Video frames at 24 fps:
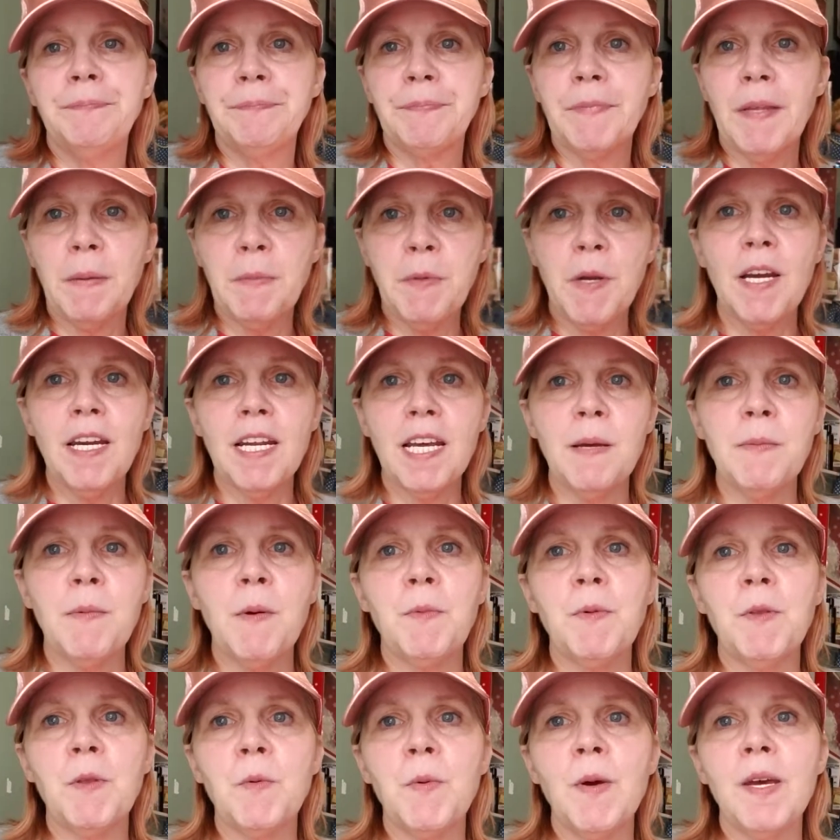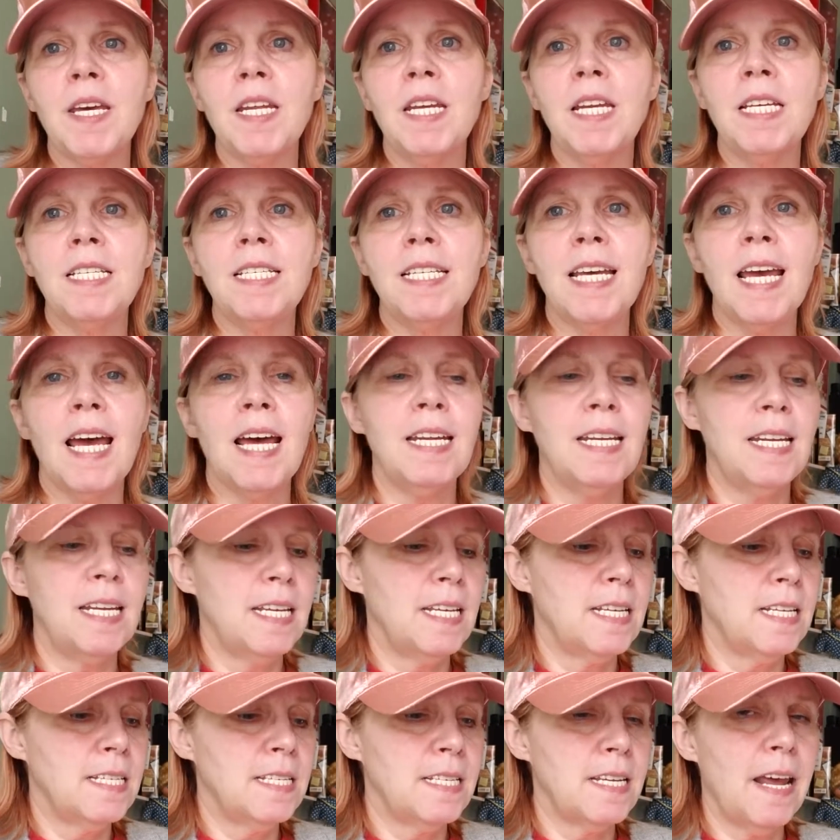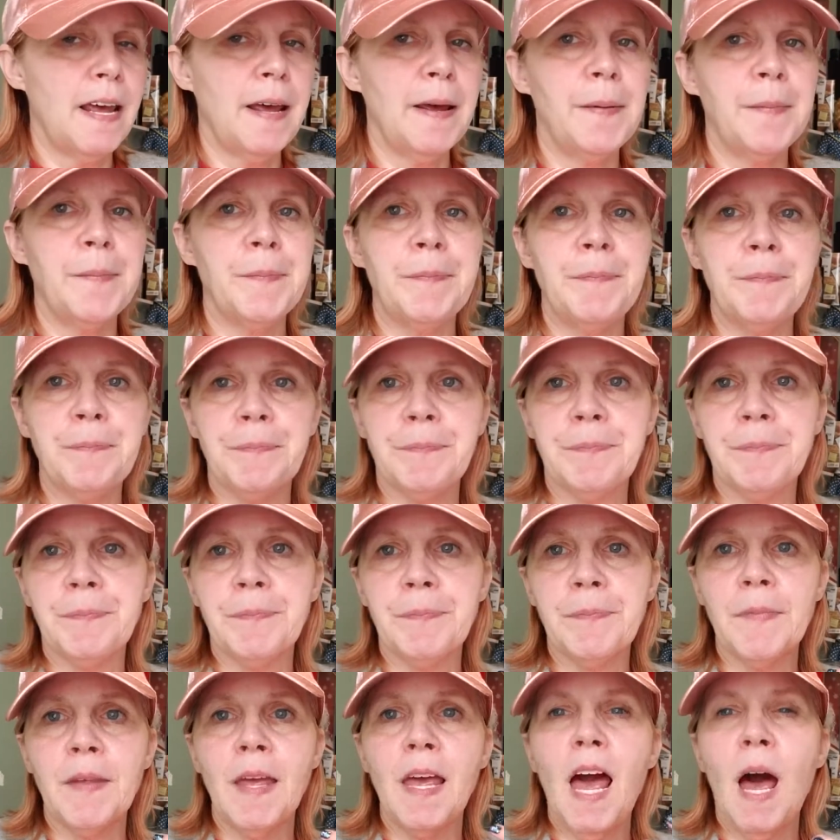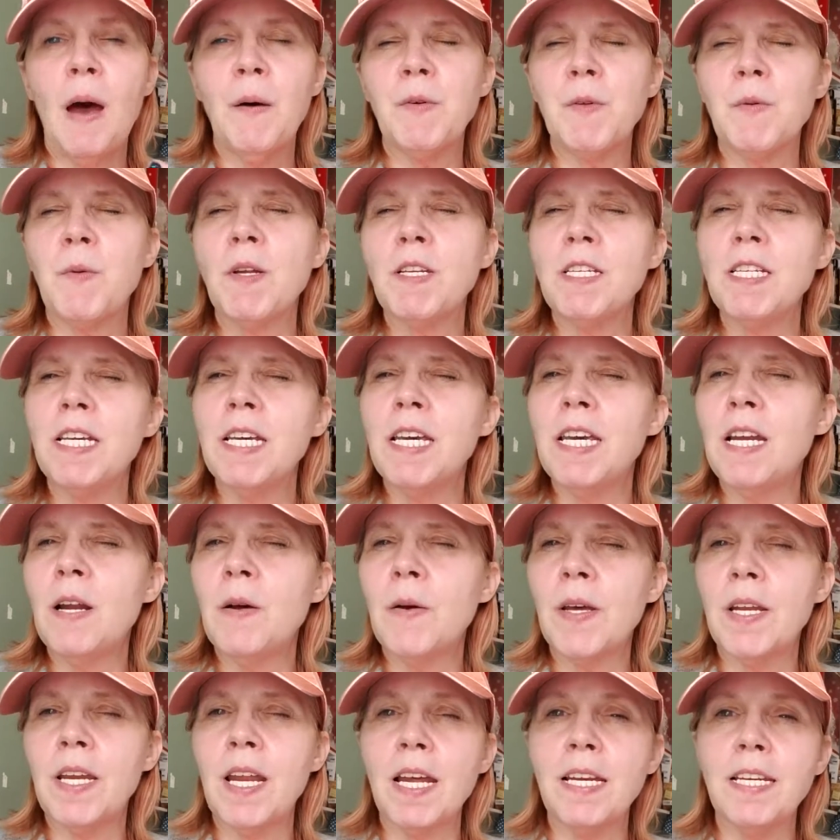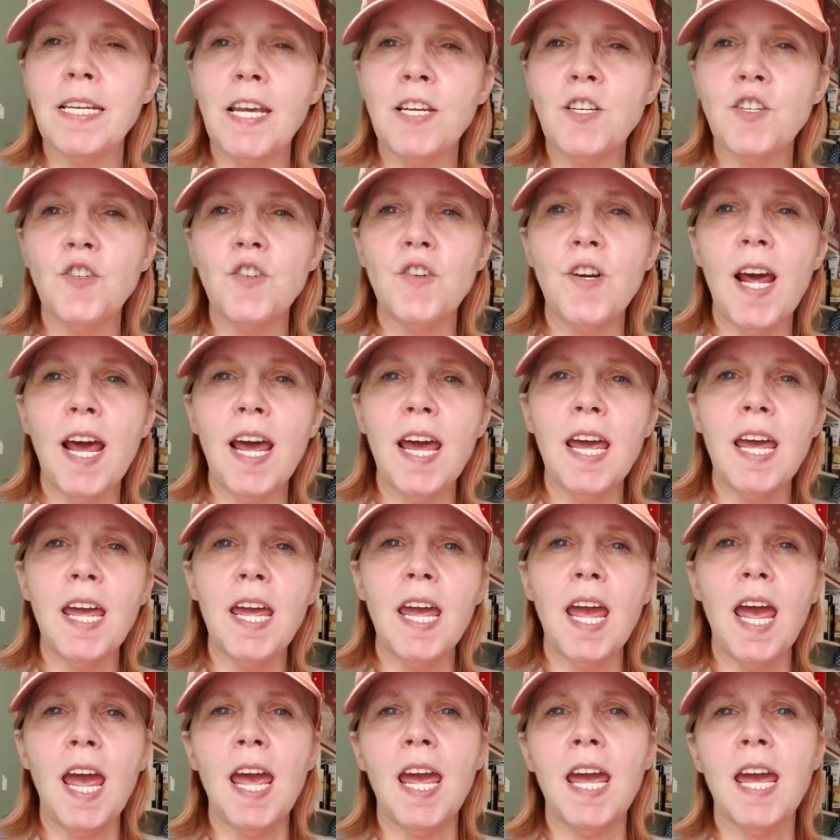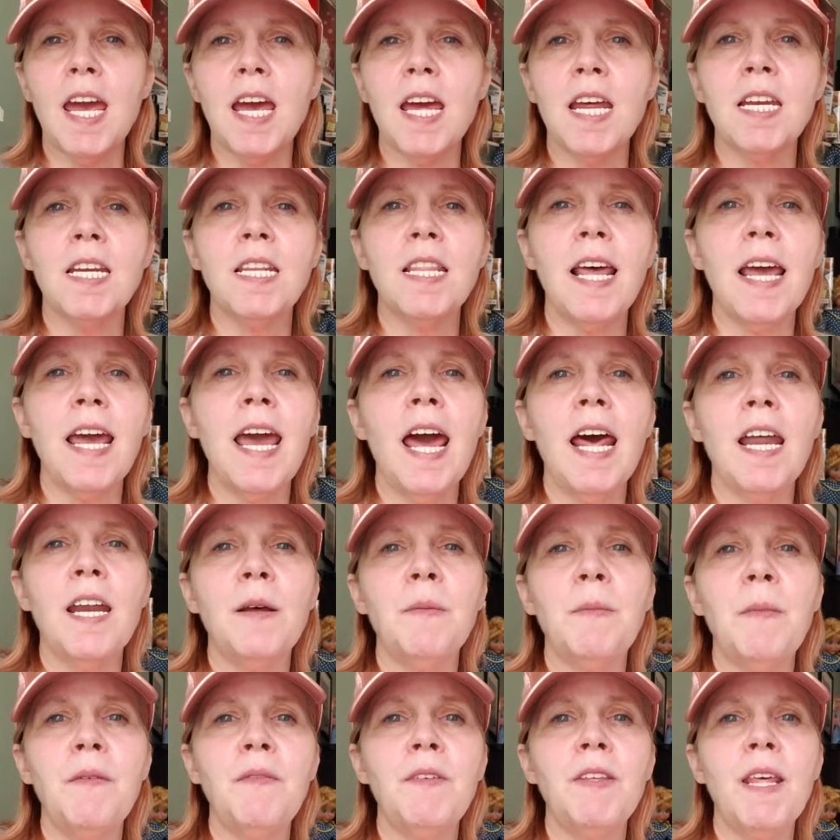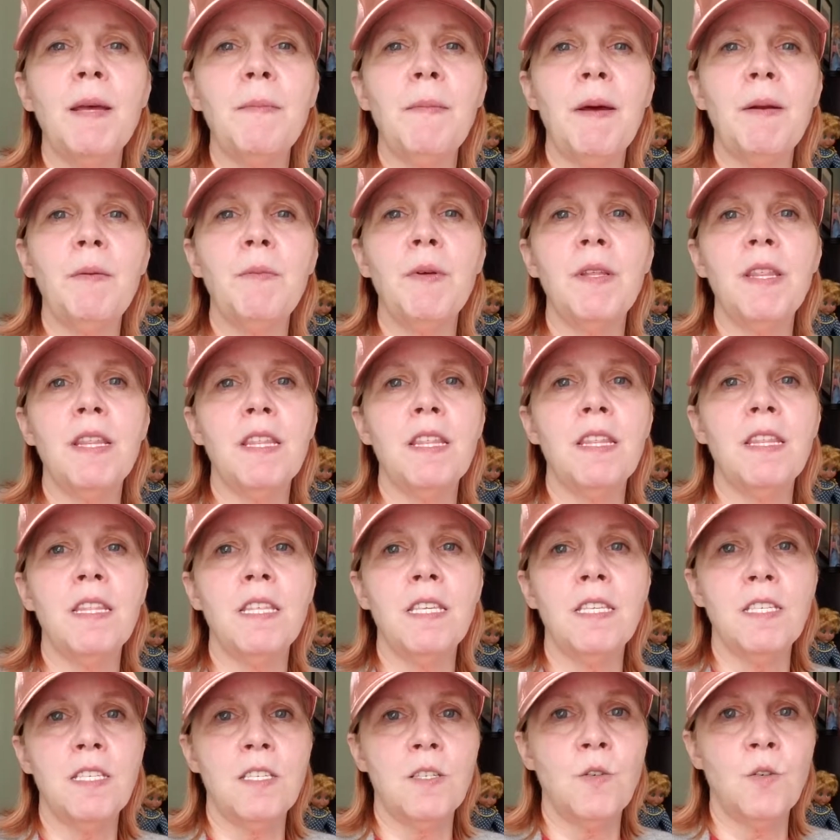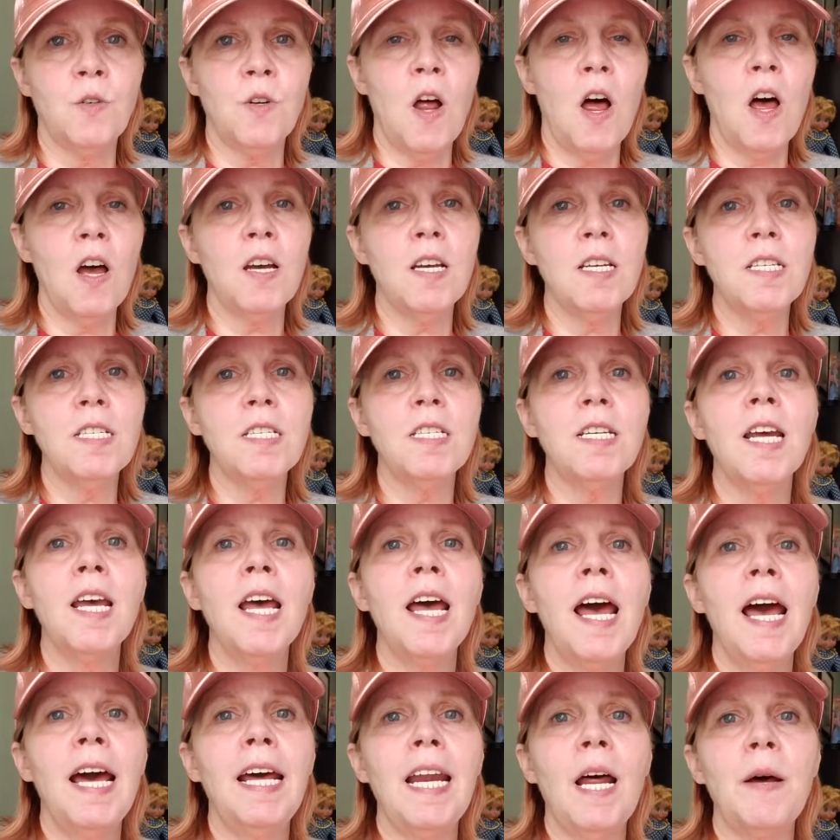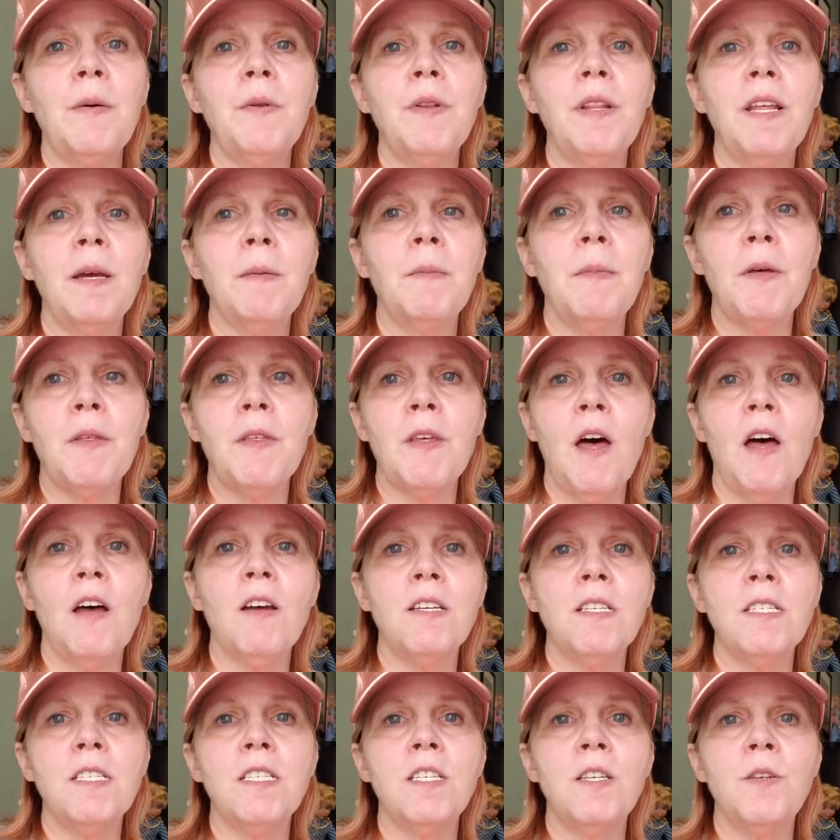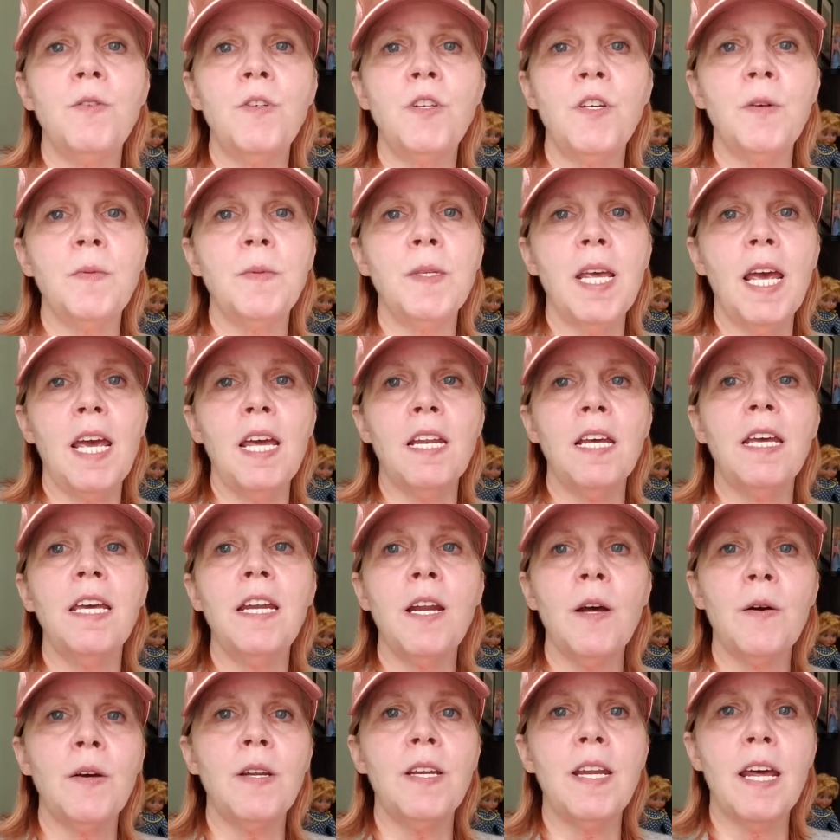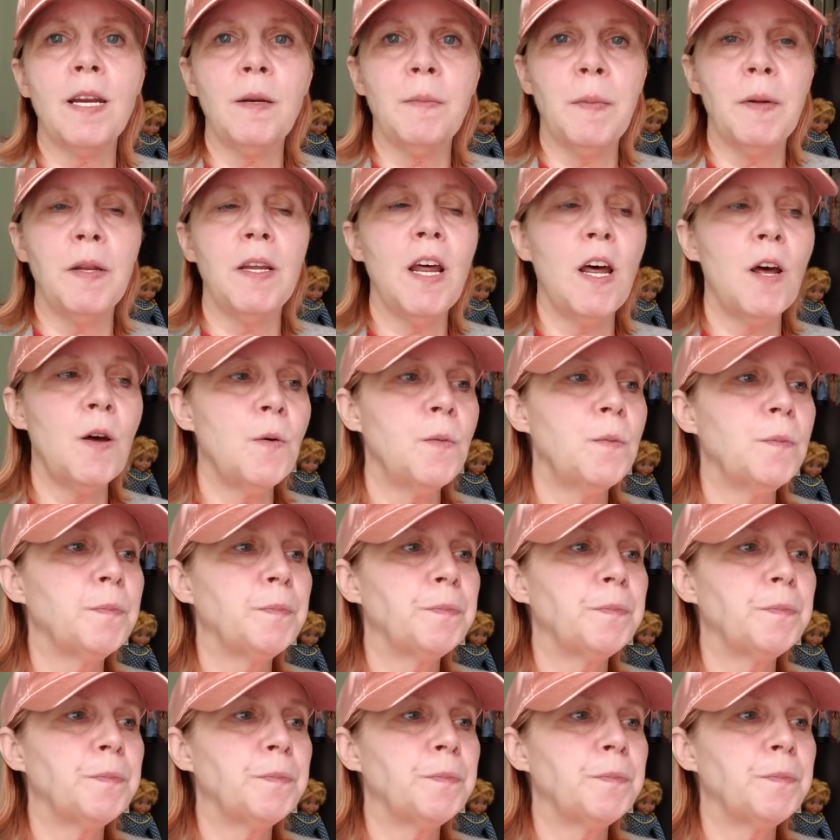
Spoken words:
I'm trying to come up with quick and easy ideas. I was watching Keto Connect yesterday, and they had a movie they made with this girl August, and I will link both August's YouTubes and Keto Connect below.